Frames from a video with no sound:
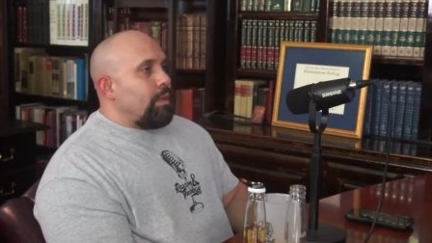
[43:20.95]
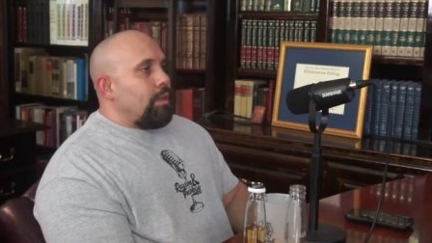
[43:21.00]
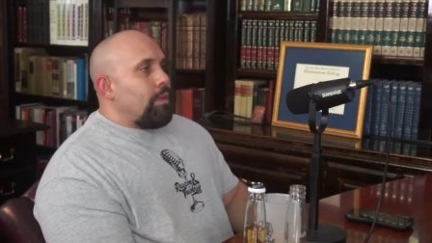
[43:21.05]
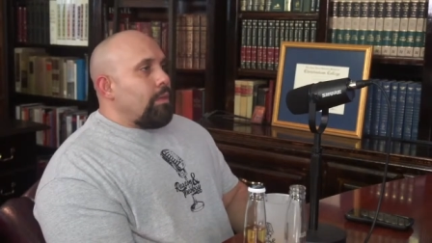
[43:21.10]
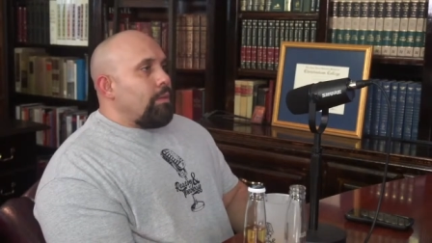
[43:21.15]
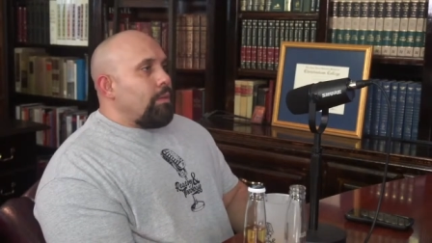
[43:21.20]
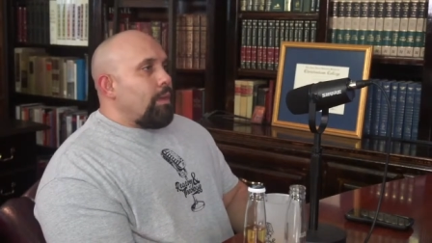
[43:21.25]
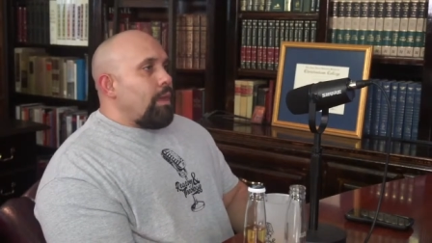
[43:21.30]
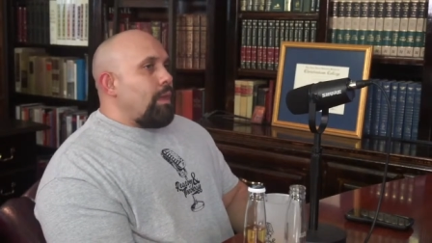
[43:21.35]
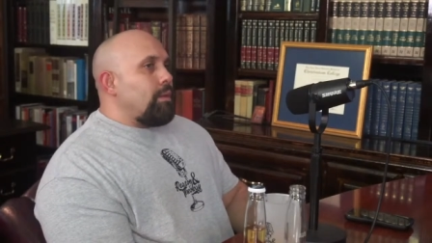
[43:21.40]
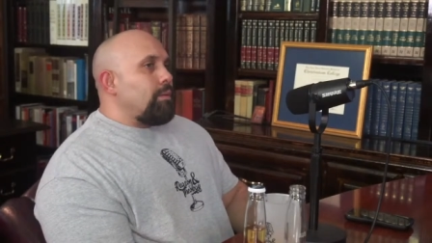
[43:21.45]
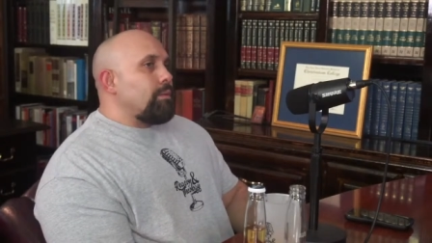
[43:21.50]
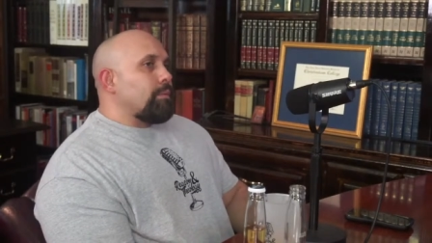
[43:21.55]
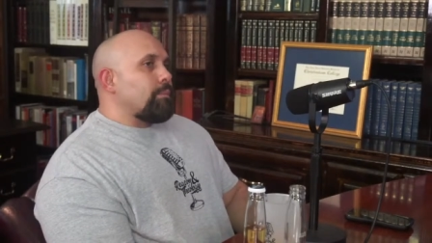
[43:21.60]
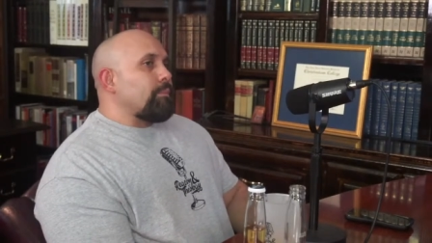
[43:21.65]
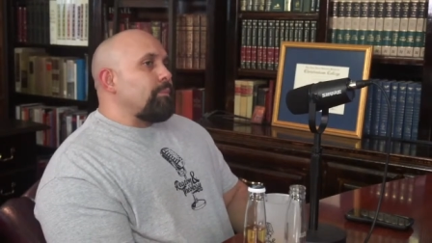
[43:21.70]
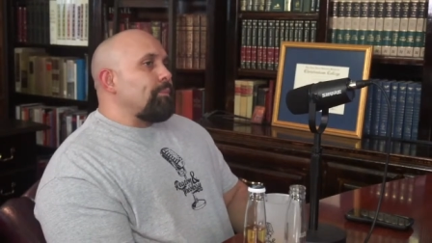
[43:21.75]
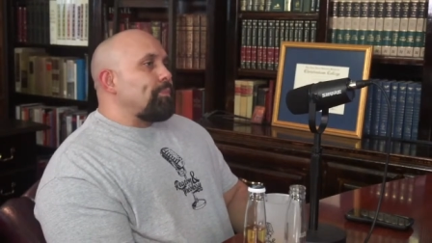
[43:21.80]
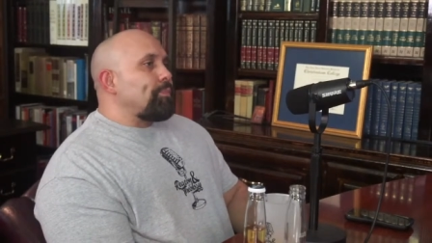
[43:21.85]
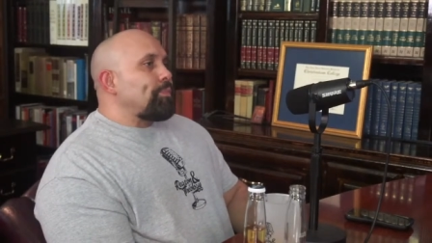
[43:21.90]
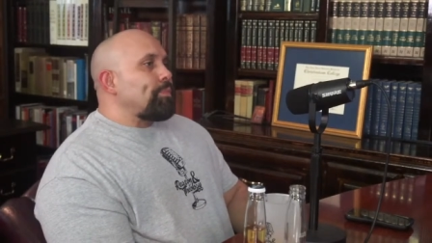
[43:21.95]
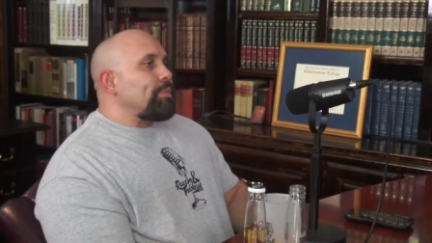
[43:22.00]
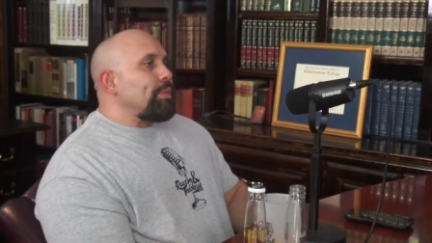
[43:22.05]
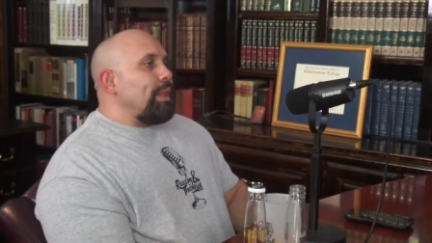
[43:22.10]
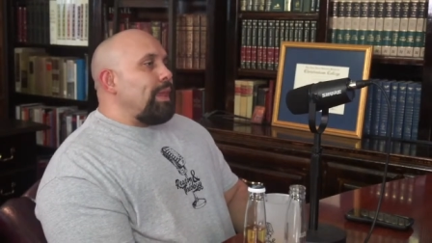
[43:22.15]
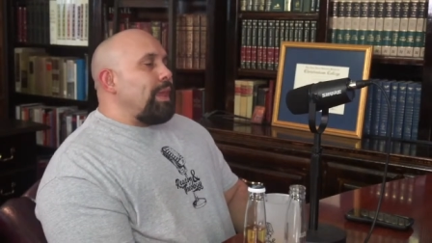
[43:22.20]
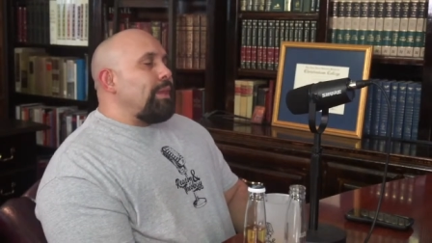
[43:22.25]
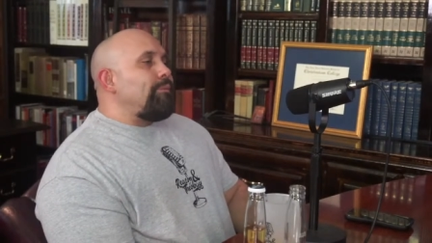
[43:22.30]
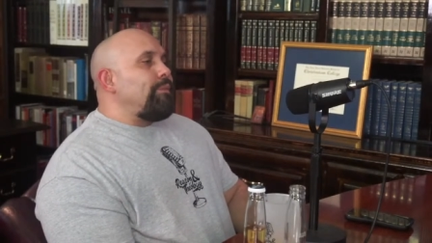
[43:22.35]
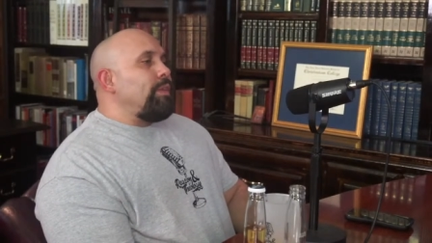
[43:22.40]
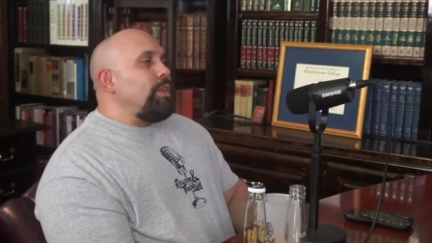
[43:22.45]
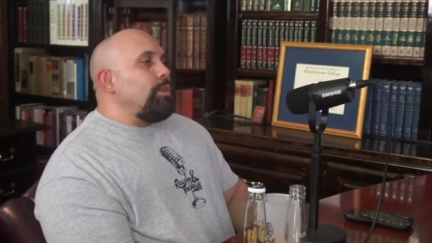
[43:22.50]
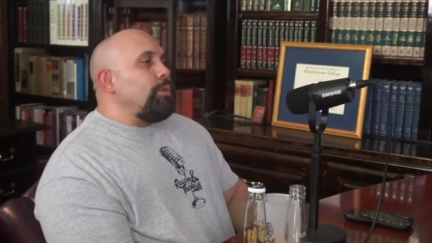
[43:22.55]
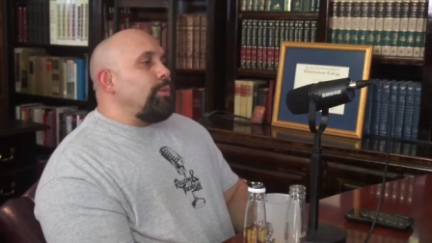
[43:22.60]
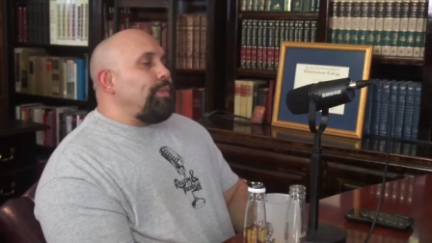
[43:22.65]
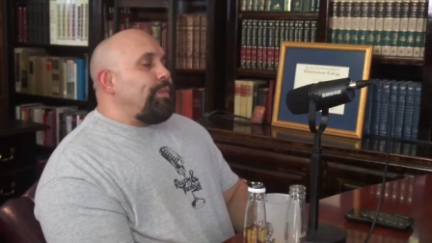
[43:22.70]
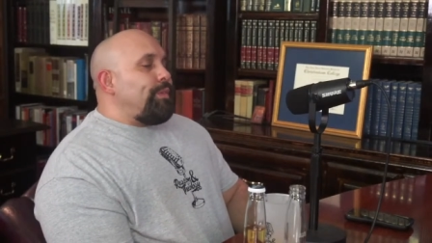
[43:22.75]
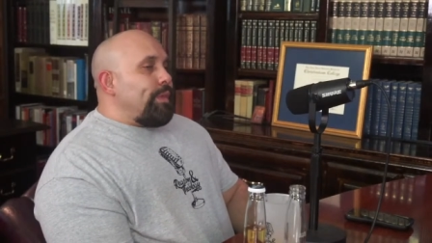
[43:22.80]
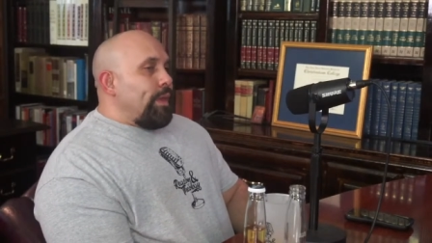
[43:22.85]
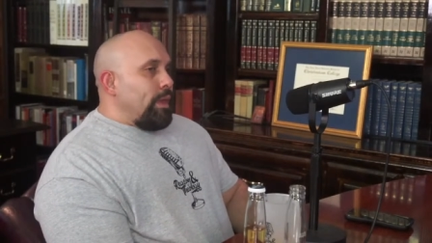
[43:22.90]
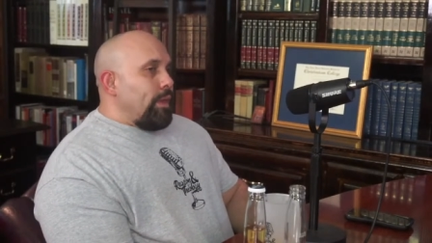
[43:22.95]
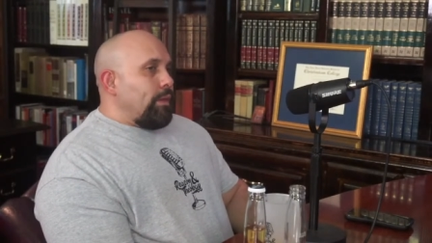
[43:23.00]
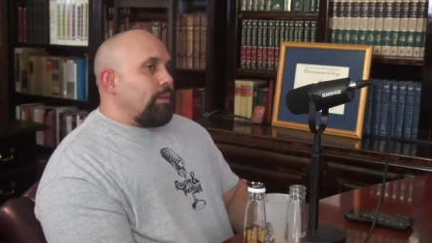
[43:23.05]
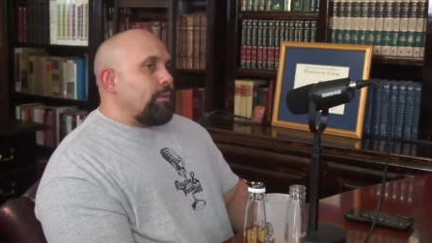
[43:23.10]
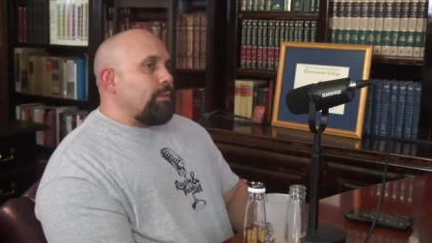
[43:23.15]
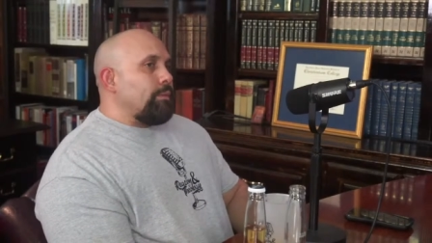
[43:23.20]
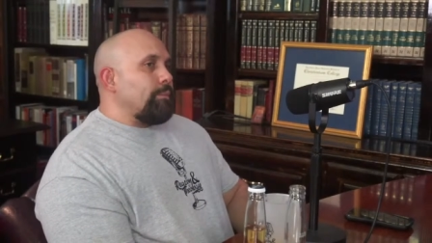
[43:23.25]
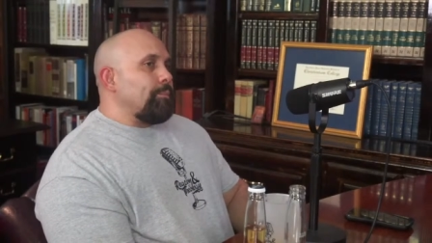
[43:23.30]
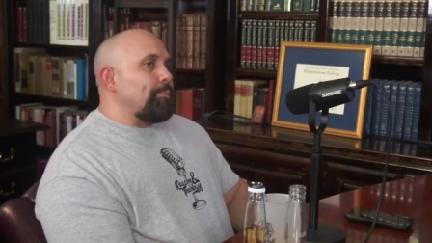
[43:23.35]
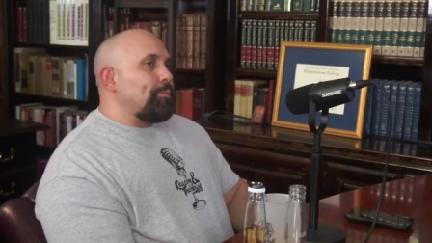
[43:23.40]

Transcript: Yeah. And if you think